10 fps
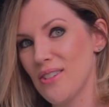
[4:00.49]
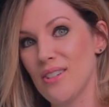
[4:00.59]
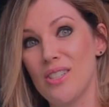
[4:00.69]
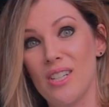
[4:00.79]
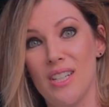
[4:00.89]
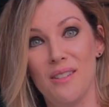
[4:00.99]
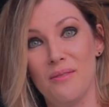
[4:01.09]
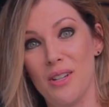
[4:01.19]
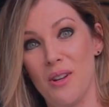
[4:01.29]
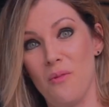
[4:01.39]
are
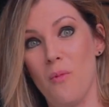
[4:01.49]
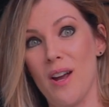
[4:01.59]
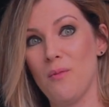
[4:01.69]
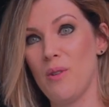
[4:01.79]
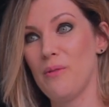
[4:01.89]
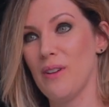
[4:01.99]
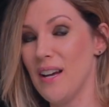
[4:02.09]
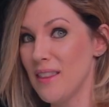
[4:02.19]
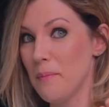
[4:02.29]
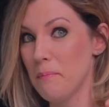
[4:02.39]
achieved when we
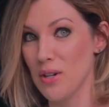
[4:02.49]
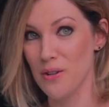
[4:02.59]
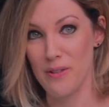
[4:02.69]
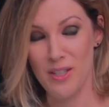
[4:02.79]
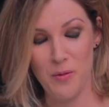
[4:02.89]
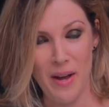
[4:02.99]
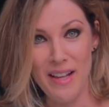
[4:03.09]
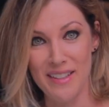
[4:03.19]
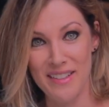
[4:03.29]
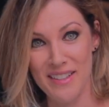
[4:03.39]
find the perfect
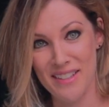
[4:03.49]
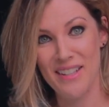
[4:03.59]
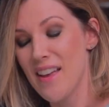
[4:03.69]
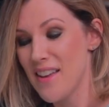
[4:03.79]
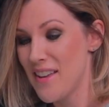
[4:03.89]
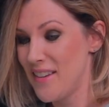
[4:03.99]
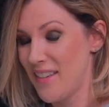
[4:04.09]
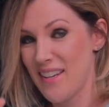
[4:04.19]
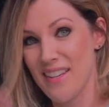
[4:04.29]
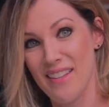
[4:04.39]
balance.
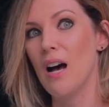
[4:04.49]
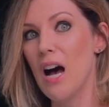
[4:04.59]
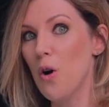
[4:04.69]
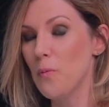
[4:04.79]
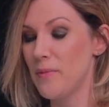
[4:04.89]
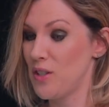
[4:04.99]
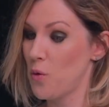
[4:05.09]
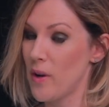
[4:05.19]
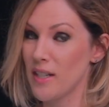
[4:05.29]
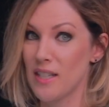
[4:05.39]
And I hope this
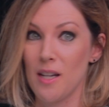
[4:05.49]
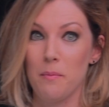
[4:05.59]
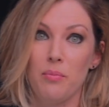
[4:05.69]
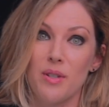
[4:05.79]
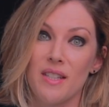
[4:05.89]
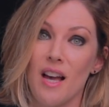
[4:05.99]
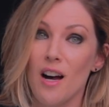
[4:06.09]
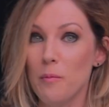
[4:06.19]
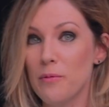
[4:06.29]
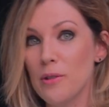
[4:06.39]
quick tip was
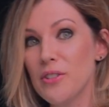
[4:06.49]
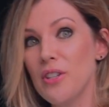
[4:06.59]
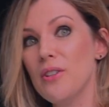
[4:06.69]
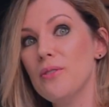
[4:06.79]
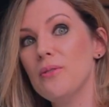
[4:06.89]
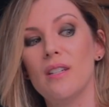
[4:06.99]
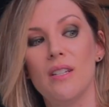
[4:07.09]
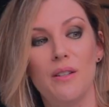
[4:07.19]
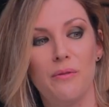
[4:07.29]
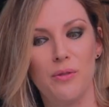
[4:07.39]
helpful to you.
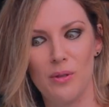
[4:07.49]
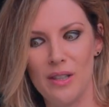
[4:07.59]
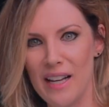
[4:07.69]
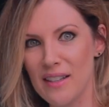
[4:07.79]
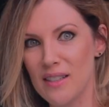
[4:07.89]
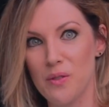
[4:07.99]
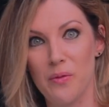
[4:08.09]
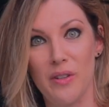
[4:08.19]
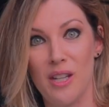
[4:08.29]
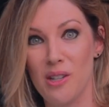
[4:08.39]
If you like this
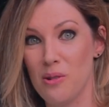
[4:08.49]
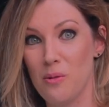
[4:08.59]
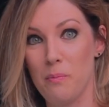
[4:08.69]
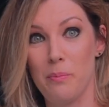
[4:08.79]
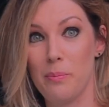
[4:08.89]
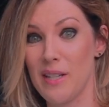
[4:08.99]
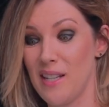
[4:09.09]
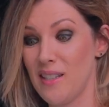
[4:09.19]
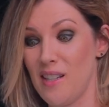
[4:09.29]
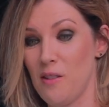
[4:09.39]
video,
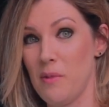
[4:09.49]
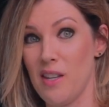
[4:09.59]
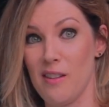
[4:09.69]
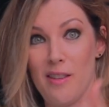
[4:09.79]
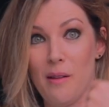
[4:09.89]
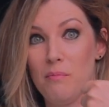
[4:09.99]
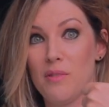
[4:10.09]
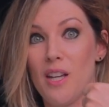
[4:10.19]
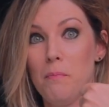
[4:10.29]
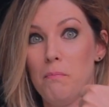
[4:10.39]
please give me a
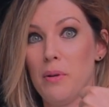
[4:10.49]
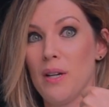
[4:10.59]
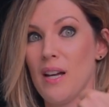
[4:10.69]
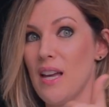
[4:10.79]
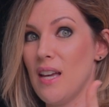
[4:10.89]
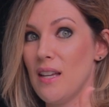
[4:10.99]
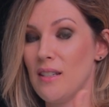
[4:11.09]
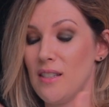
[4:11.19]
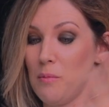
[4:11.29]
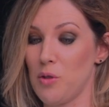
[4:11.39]
thumbs up
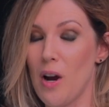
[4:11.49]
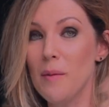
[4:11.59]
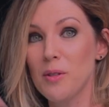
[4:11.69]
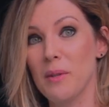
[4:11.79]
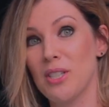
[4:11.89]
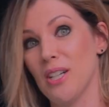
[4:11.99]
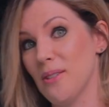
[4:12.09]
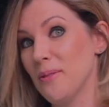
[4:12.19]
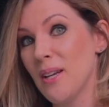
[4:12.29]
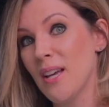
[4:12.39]
and subscribe to my
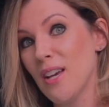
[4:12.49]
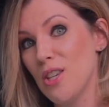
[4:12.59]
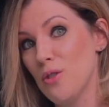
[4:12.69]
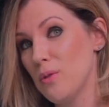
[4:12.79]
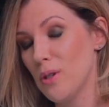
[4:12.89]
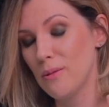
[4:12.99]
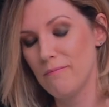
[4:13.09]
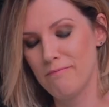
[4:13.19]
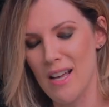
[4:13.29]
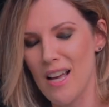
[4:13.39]
channel. You
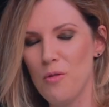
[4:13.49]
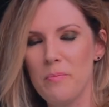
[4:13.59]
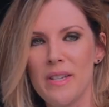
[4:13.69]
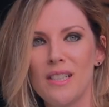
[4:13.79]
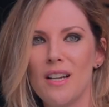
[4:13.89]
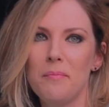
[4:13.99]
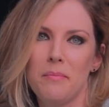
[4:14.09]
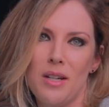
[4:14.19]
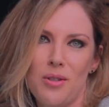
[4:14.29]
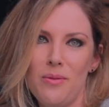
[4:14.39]
will help me a
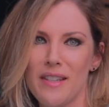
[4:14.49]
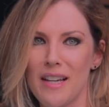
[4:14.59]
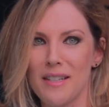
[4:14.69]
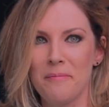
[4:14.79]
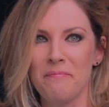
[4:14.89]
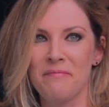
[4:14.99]
lot by doing that.